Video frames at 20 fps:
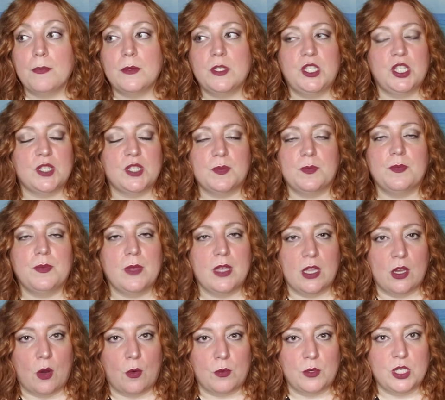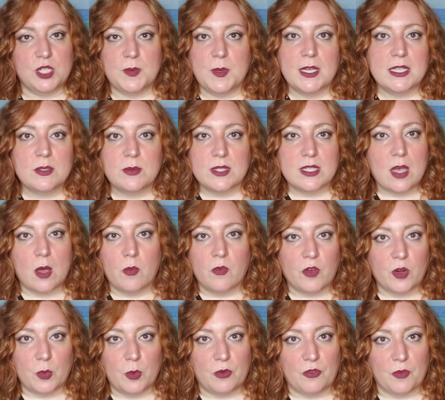Just, just because it was
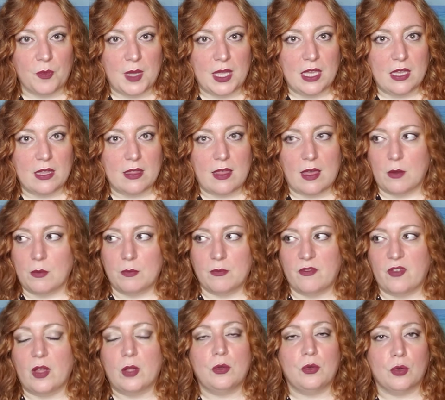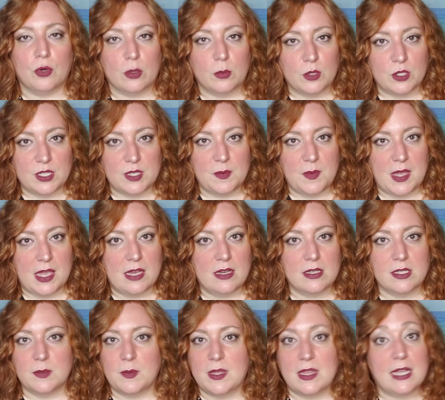comfortable for me and that felt normal to me
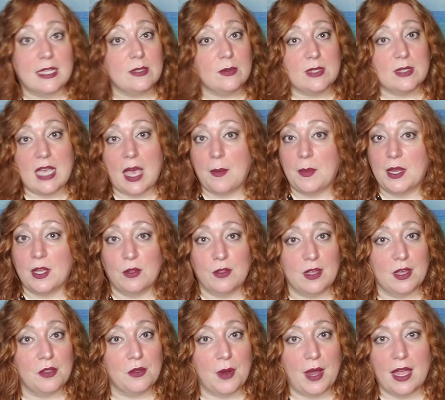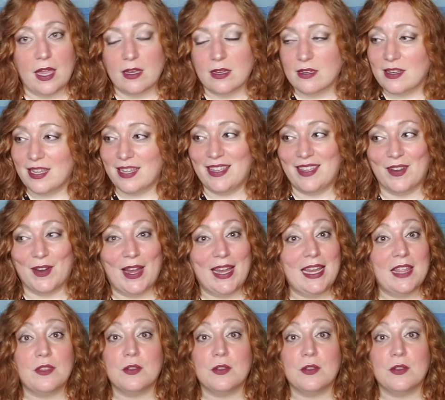doesn't mean that's what's happening on the other end, right?